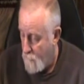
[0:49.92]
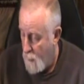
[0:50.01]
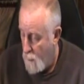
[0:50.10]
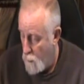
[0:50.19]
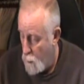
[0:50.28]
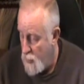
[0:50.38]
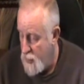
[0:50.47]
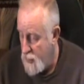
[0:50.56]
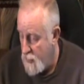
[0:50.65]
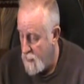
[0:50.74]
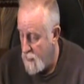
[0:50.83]
The
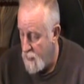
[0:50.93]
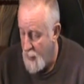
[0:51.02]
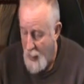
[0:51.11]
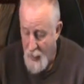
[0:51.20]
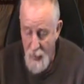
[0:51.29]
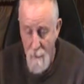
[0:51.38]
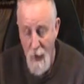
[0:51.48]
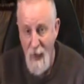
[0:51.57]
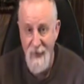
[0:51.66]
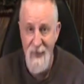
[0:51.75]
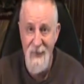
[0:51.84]
reason that I
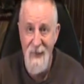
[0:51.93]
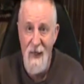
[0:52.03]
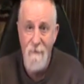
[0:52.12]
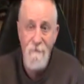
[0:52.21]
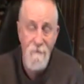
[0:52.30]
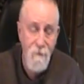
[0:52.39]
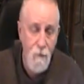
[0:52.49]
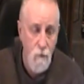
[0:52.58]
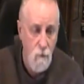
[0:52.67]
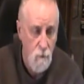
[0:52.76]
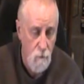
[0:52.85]
bought this gun
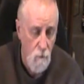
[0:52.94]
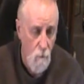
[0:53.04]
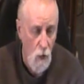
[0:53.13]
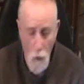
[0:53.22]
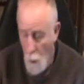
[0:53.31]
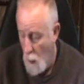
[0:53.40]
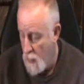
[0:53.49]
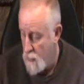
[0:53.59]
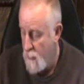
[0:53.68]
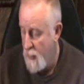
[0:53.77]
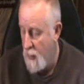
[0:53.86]
was
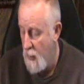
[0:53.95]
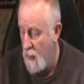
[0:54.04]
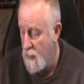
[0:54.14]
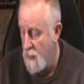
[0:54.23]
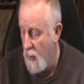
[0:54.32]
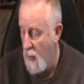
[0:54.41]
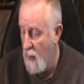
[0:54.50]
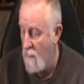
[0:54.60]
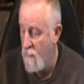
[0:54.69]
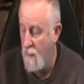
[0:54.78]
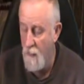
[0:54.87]
because
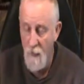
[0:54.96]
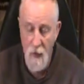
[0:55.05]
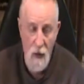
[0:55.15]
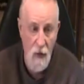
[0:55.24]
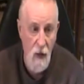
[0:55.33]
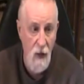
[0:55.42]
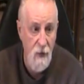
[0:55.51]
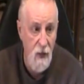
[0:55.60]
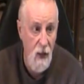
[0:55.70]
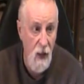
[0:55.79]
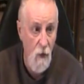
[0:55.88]
of a gun
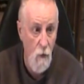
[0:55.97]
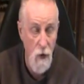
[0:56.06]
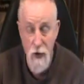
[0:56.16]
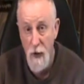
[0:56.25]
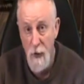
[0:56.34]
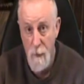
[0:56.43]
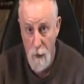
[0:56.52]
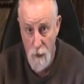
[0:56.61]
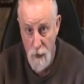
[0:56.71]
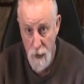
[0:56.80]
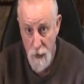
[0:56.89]
that I originally
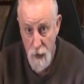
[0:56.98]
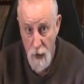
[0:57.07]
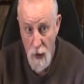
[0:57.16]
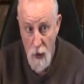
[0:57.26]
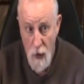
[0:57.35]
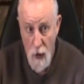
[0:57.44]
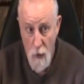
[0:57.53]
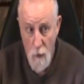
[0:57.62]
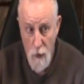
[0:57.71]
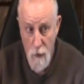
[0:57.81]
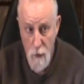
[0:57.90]
purchased,
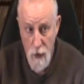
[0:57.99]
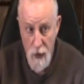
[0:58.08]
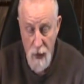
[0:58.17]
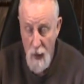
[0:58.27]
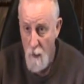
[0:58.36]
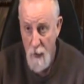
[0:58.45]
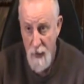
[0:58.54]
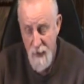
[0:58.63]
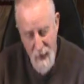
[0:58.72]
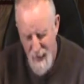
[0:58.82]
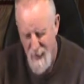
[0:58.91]
which was an
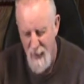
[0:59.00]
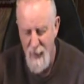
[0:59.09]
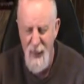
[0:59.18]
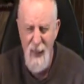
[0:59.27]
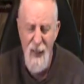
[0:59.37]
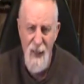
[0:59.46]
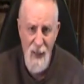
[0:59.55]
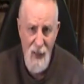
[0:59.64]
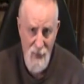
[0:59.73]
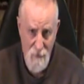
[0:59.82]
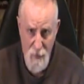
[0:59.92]
Ares S&T
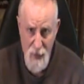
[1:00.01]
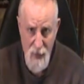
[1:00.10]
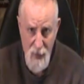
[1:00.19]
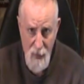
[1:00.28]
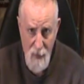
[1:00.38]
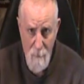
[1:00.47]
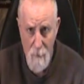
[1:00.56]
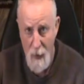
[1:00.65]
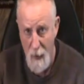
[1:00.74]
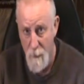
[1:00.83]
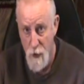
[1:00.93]
SVD.
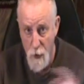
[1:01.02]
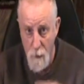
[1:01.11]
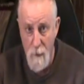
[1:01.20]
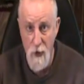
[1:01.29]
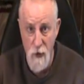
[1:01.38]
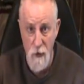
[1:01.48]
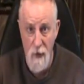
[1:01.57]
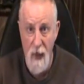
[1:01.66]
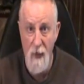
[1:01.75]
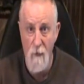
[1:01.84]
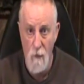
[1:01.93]
I'm going to show a picture of
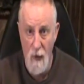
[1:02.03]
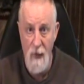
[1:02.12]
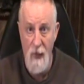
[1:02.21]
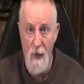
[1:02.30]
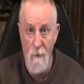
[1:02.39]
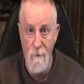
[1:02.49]
that right now.